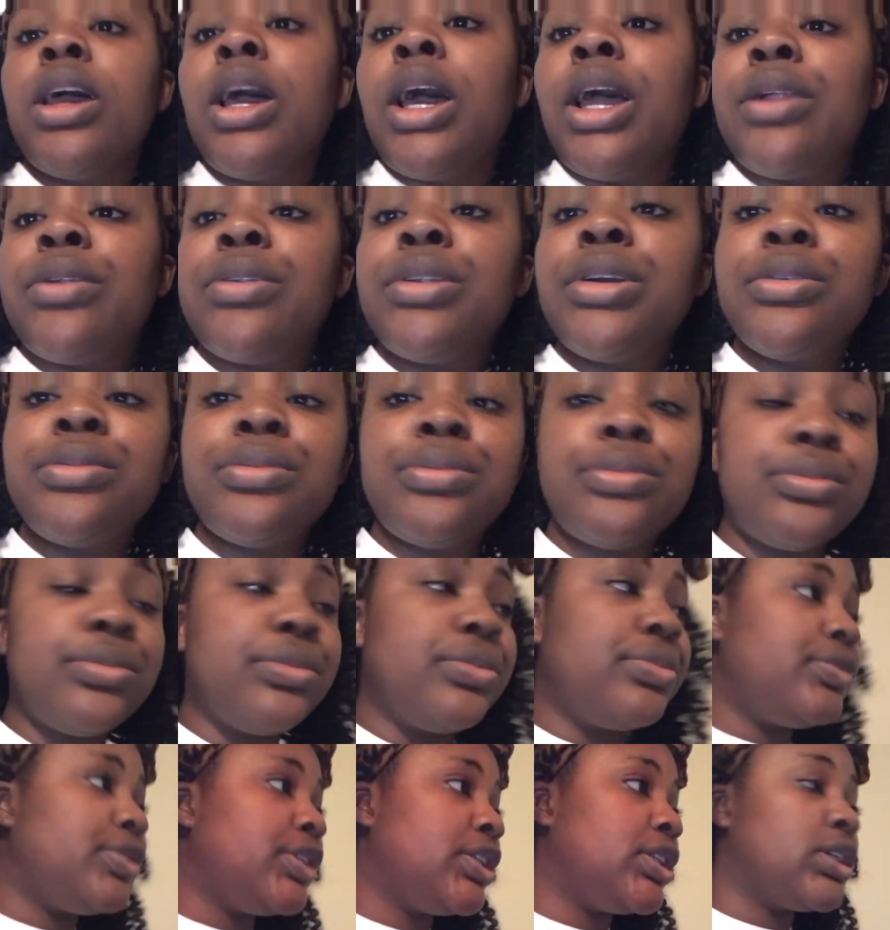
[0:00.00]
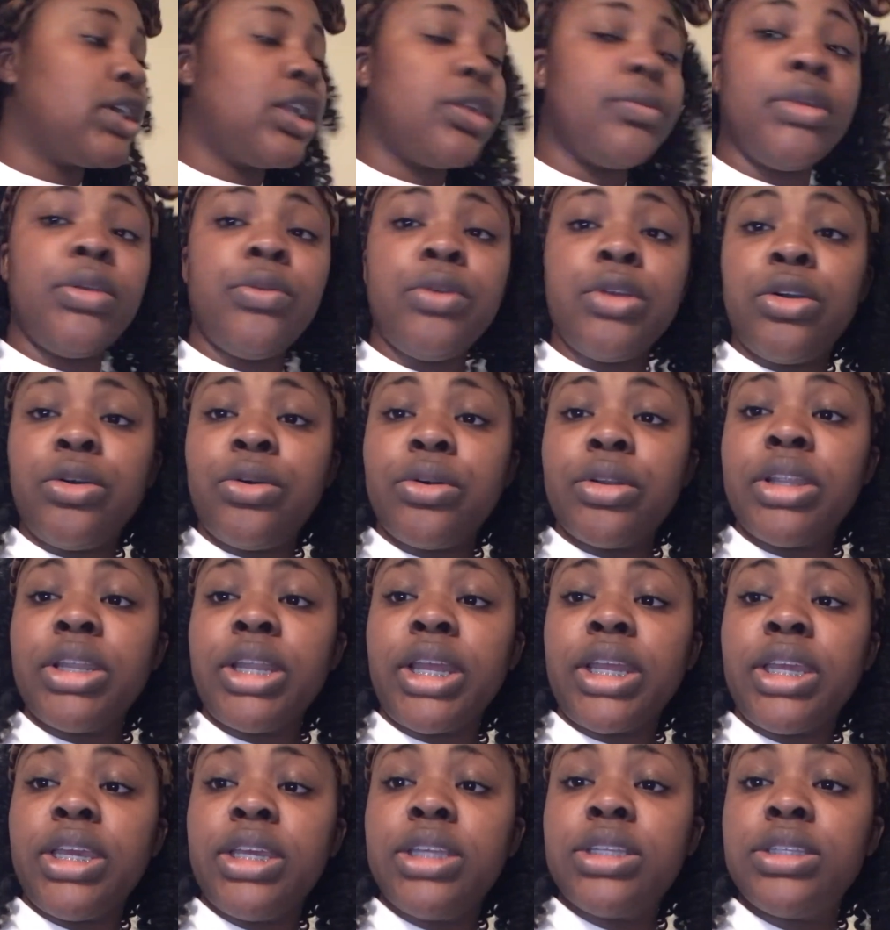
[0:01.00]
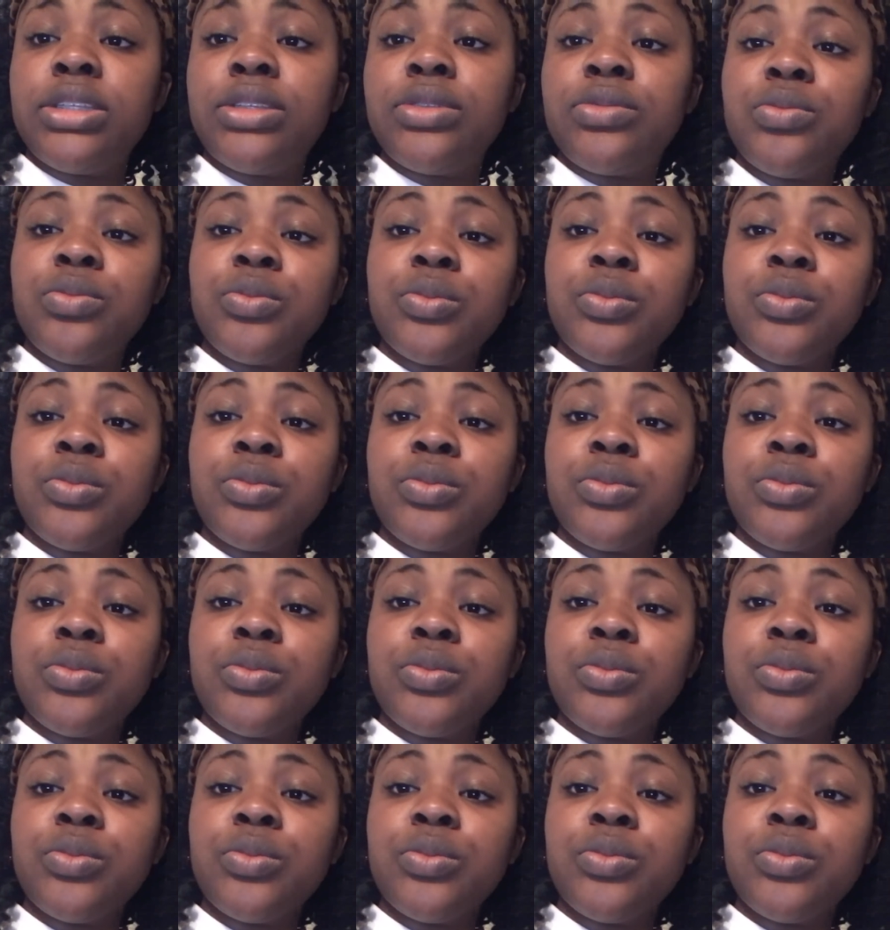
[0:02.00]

I don't know. Just gonna be recording, I guess.